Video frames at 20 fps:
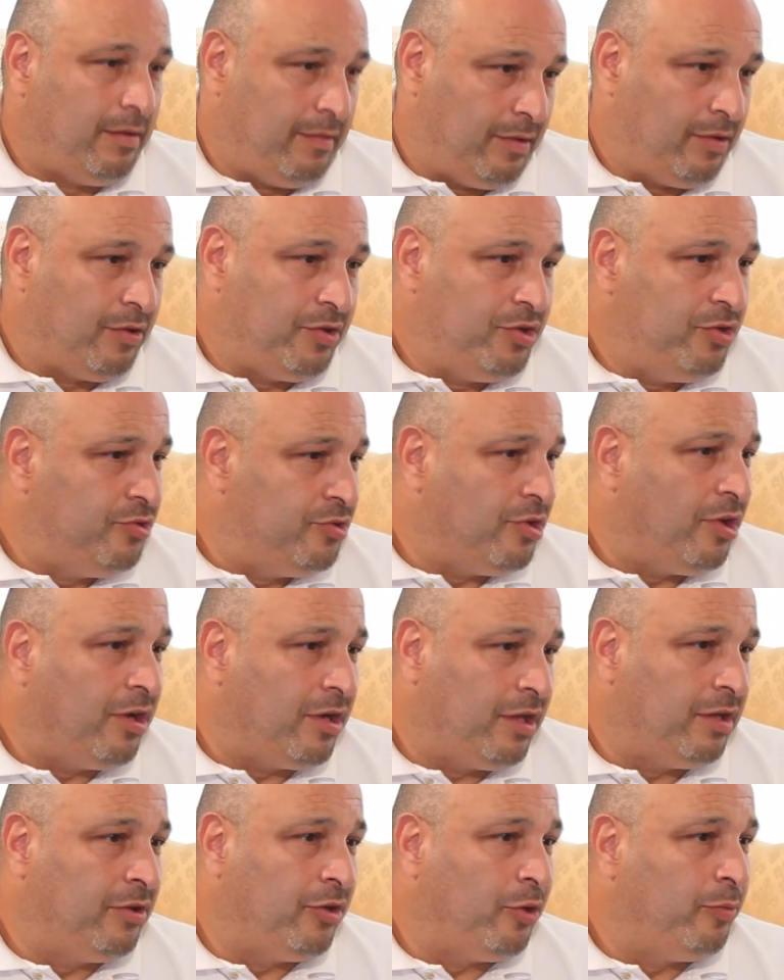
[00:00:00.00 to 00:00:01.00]
Could you talk
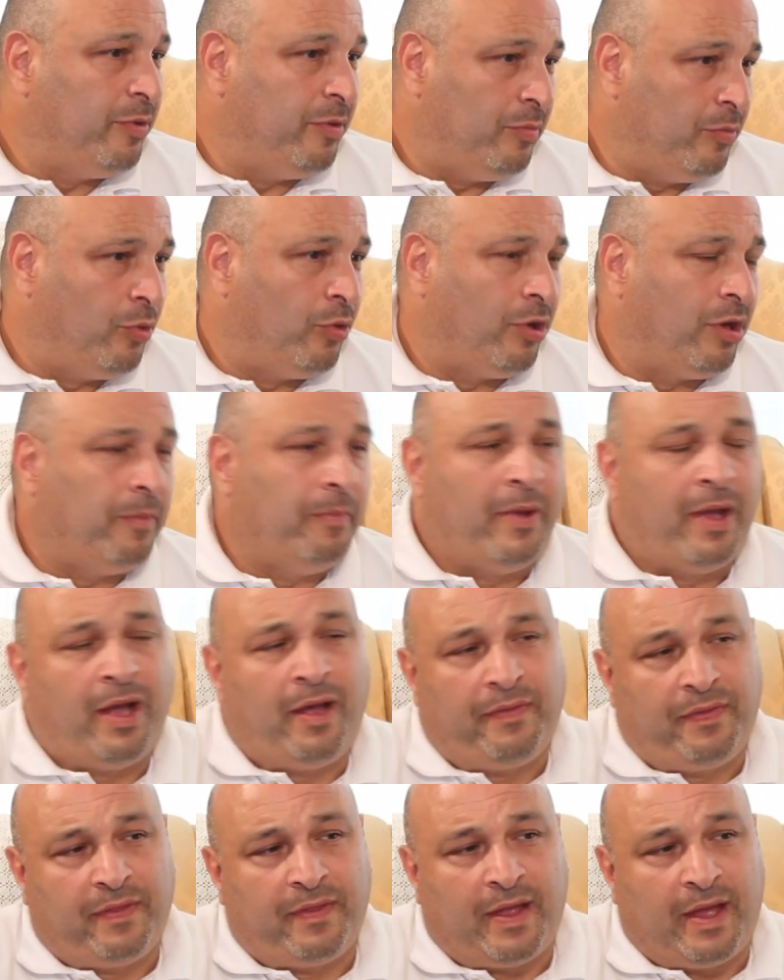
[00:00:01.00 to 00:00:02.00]
a little bit more
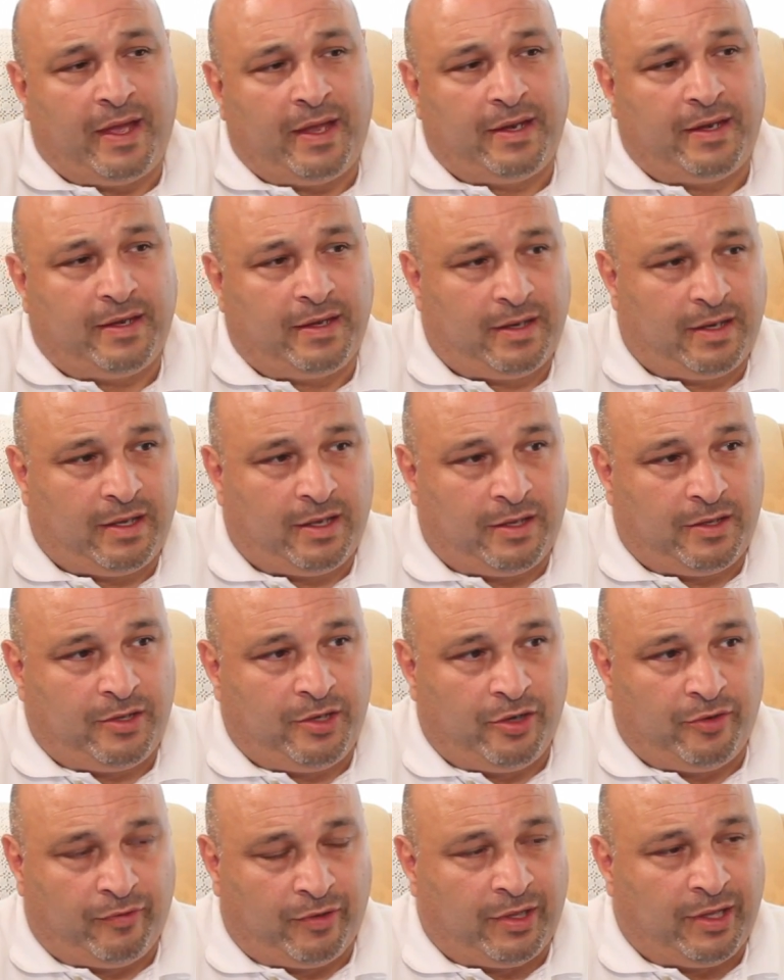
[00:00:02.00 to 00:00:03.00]
about that,
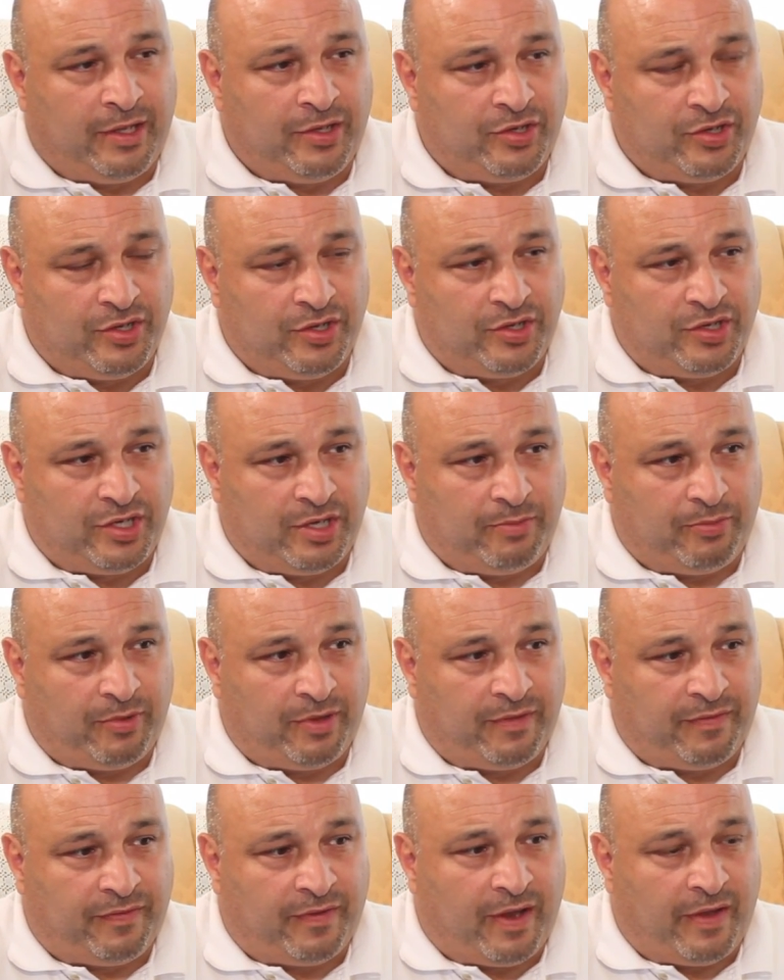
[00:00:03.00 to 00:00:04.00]
your relationship
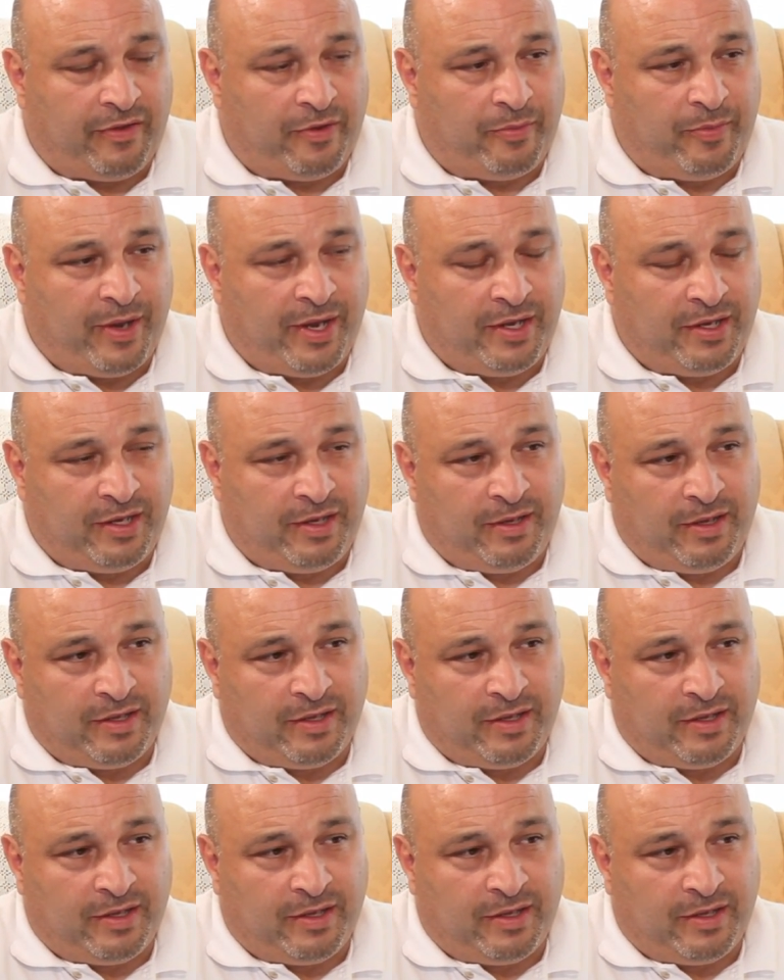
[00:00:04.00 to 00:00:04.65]
with Father Bandy?